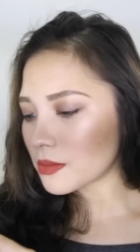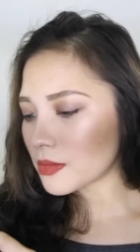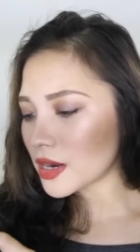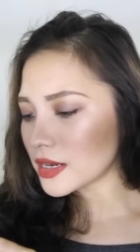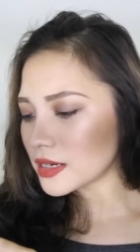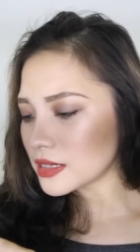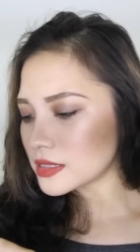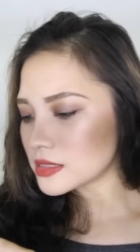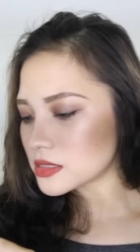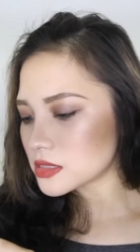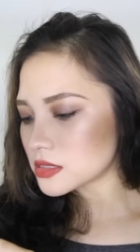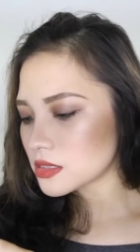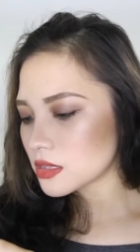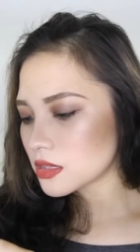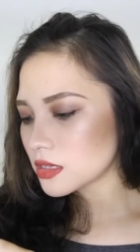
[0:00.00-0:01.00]
Mine
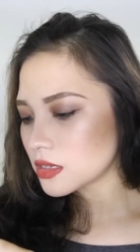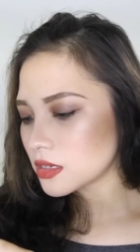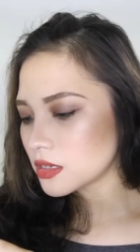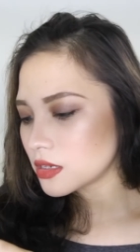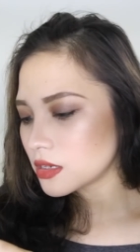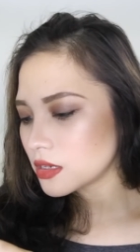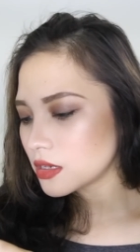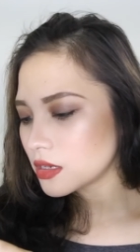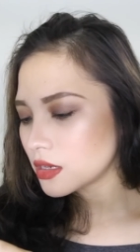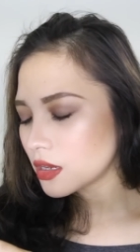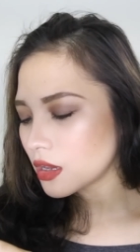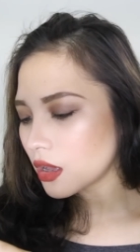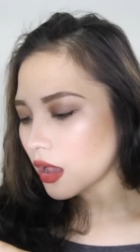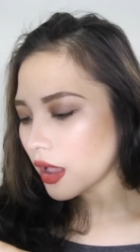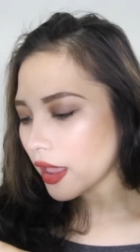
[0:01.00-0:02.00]
is
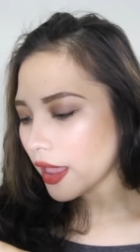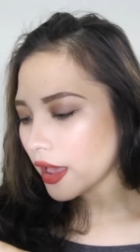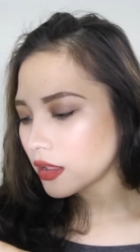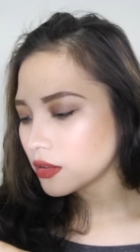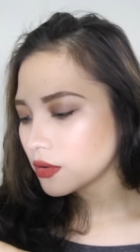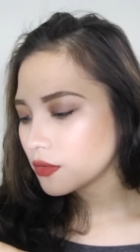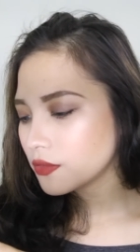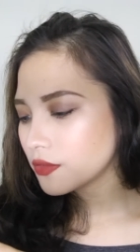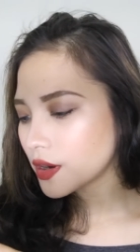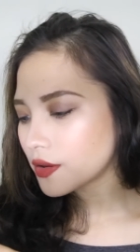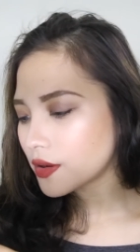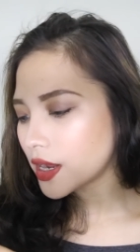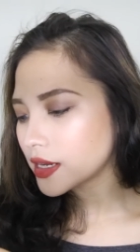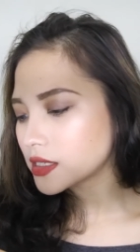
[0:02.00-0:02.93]
the aloe vera